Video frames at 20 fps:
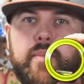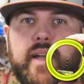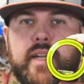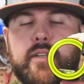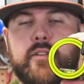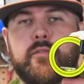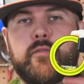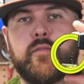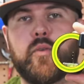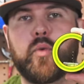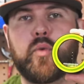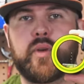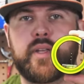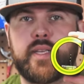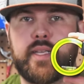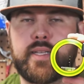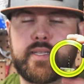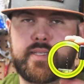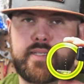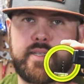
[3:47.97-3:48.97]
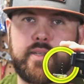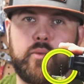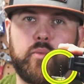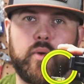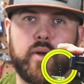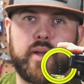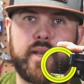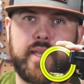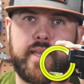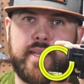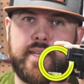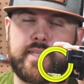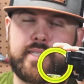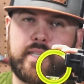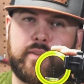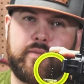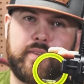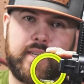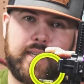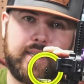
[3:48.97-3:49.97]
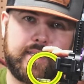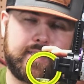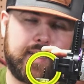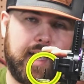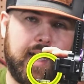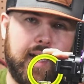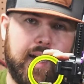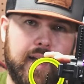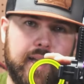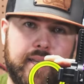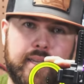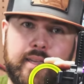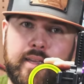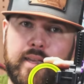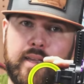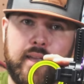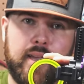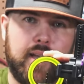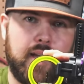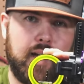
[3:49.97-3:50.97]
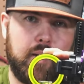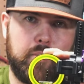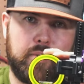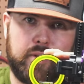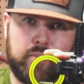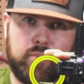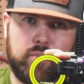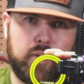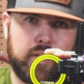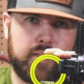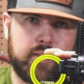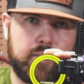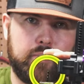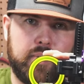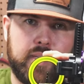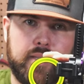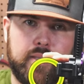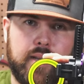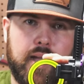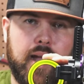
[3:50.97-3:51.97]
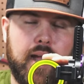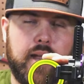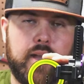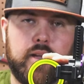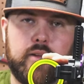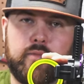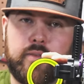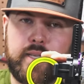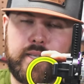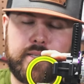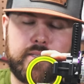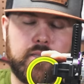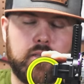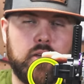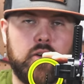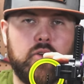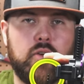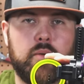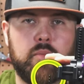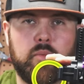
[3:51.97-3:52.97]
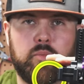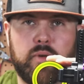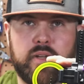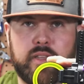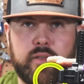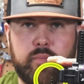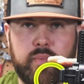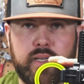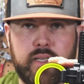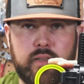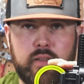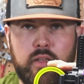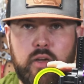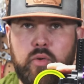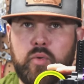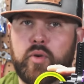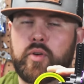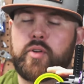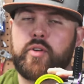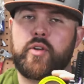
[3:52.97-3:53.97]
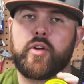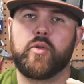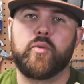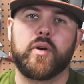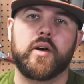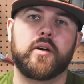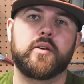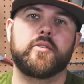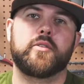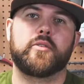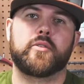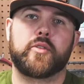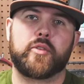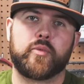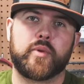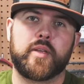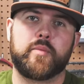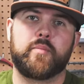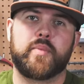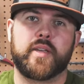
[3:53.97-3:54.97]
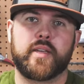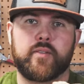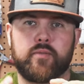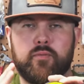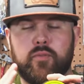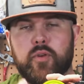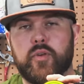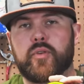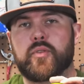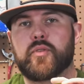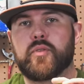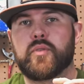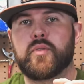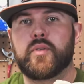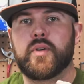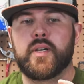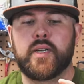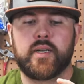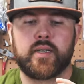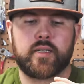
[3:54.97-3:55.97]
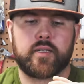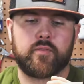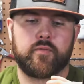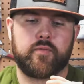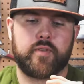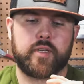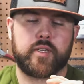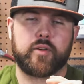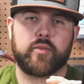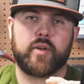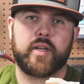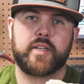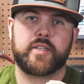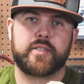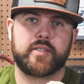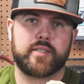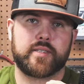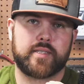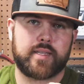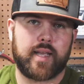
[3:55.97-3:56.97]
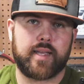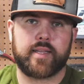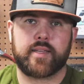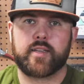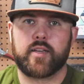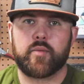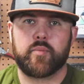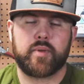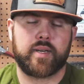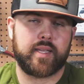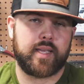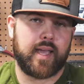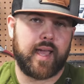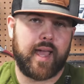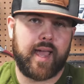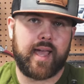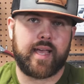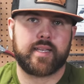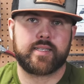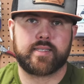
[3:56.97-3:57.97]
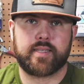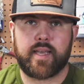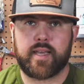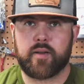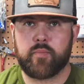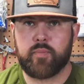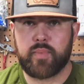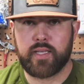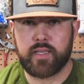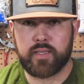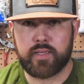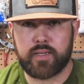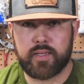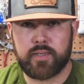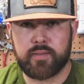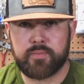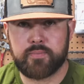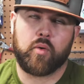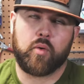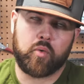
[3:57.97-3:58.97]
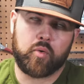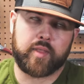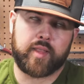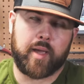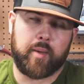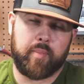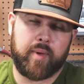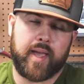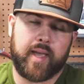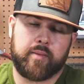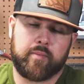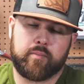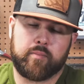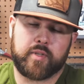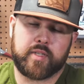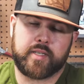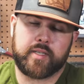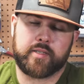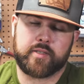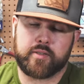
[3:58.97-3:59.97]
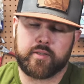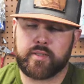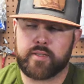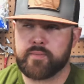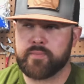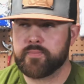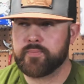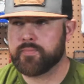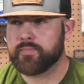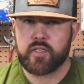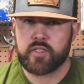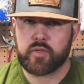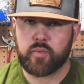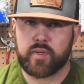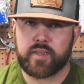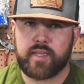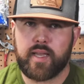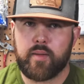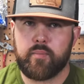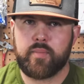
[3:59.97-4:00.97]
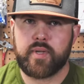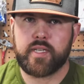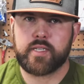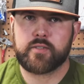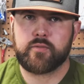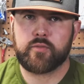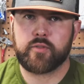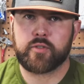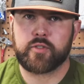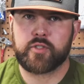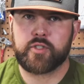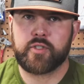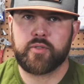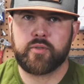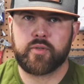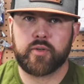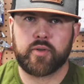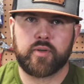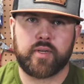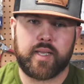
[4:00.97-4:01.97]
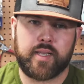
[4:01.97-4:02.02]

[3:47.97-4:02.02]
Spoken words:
back to 40 and see where it hits. If it hits high, I'm going to bring the pin higher. If it hits low, I'm going to bring the pin lower. No other 3-pin vertical configuration sight company has that ability, or that patent potentially. So what that means for the shooter,